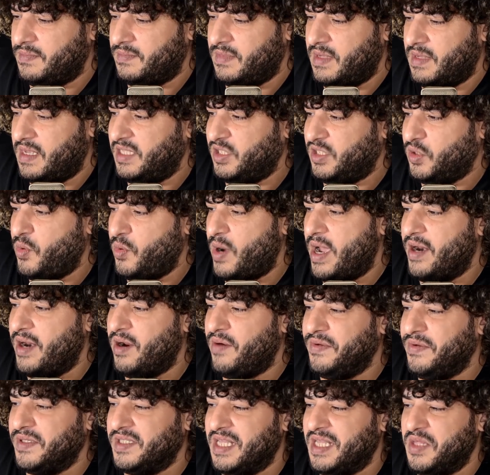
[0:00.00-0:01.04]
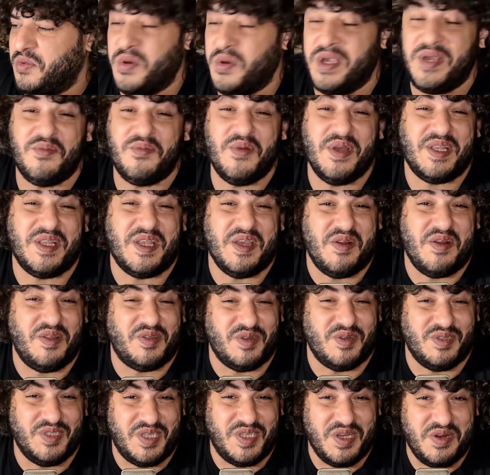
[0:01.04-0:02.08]
it's quite obvious that we cannot
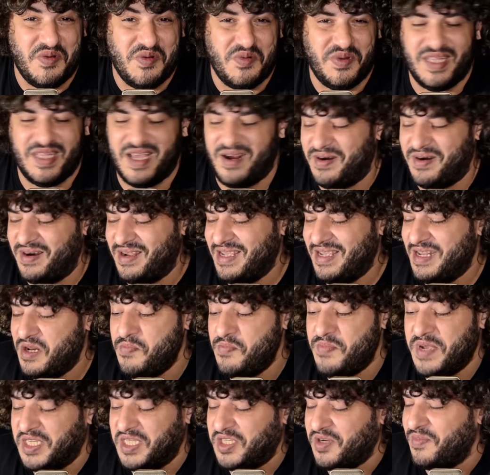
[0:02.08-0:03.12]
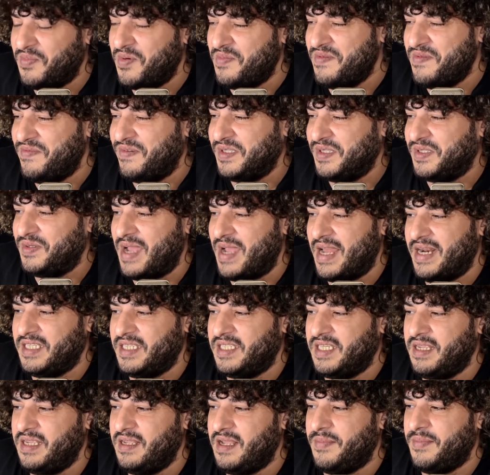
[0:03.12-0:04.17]
continue with our bishop on b4
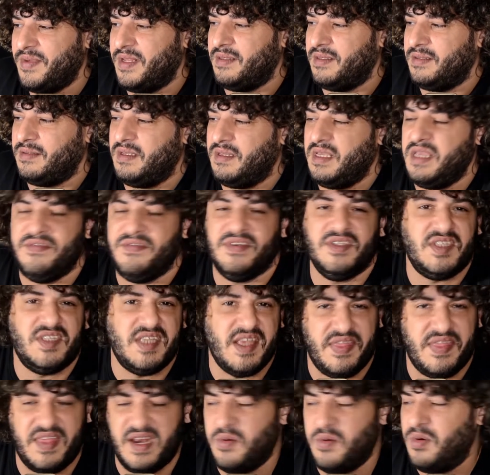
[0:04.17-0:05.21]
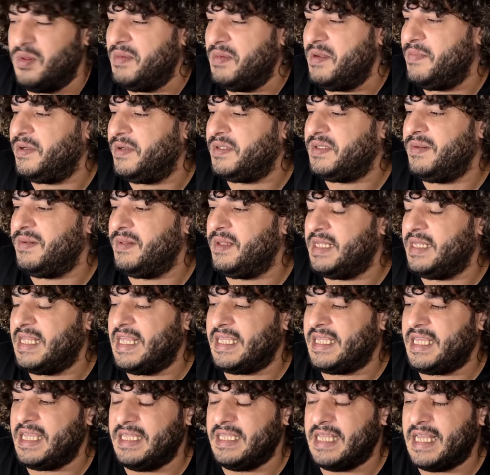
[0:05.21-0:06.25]
strategy. I mean, even c3 will be possible in
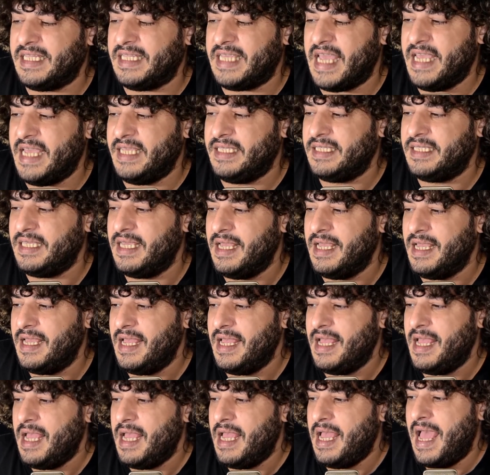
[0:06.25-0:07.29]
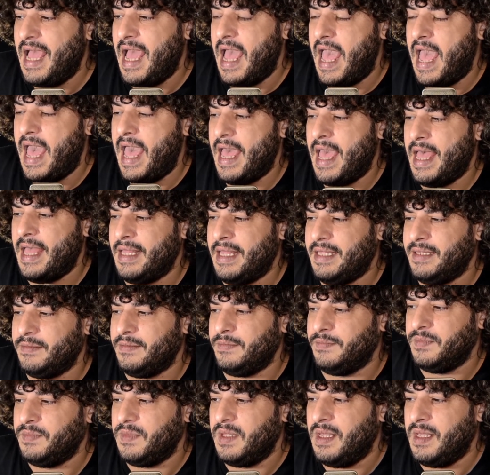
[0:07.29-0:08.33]
that case.
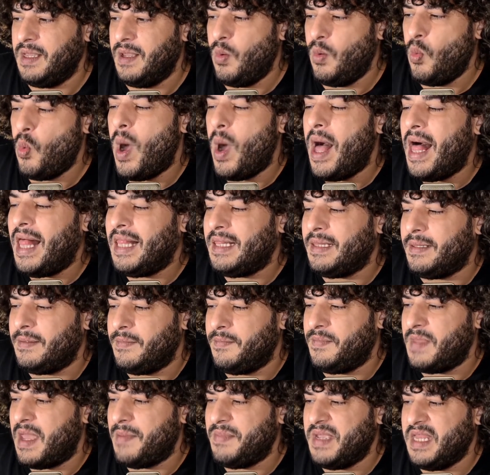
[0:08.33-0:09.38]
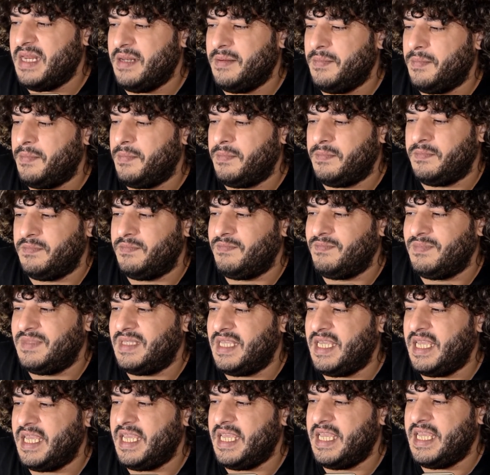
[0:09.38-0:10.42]
And, well, I mean,
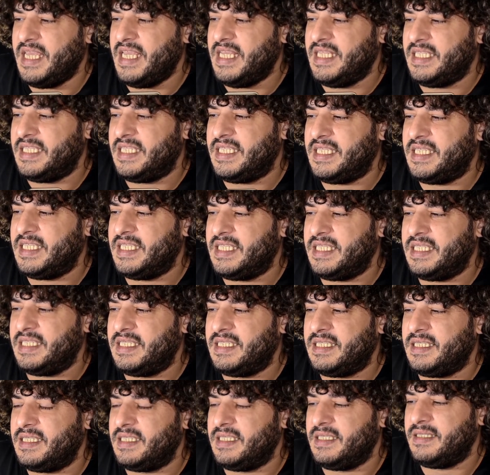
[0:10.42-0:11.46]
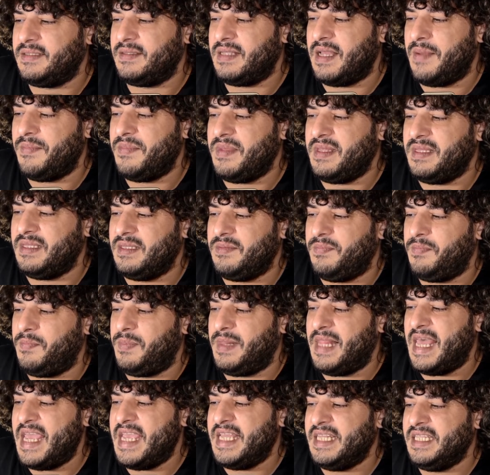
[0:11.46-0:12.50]

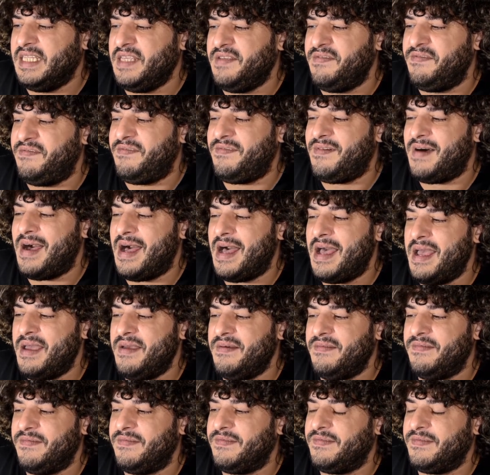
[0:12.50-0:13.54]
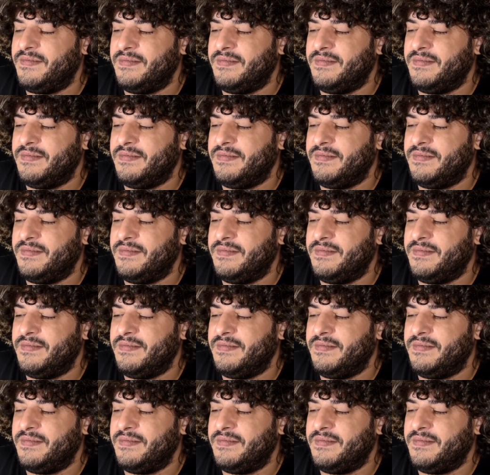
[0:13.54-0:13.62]
playing d5